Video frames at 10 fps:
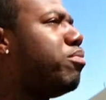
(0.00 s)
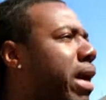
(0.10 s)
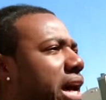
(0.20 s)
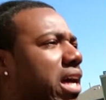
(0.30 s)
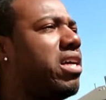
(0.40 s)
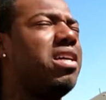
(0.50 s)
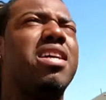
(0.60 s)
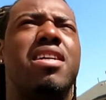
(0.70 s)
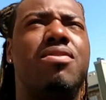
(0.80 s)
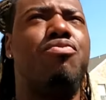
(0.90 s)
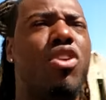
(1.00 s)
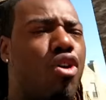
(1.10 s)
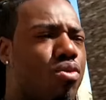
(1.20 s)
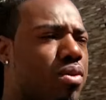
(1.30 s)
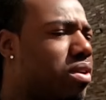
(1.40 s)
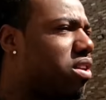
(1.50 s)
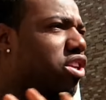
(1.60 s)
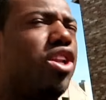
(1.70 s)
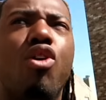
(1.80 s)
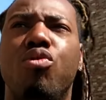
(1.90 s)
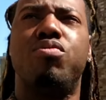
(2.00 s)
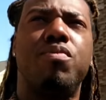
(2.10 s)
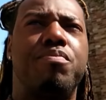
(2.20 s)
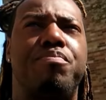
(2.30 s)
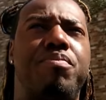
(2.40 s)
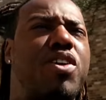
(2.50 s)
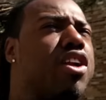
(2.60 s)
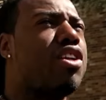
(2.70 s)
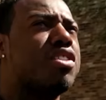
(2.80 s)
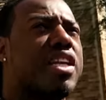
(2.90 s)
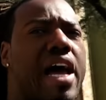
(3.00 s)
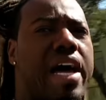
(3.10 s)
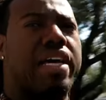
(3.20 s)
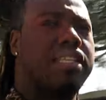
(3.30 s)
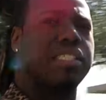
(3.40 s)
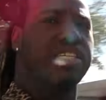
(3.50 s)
man. No clear sky in the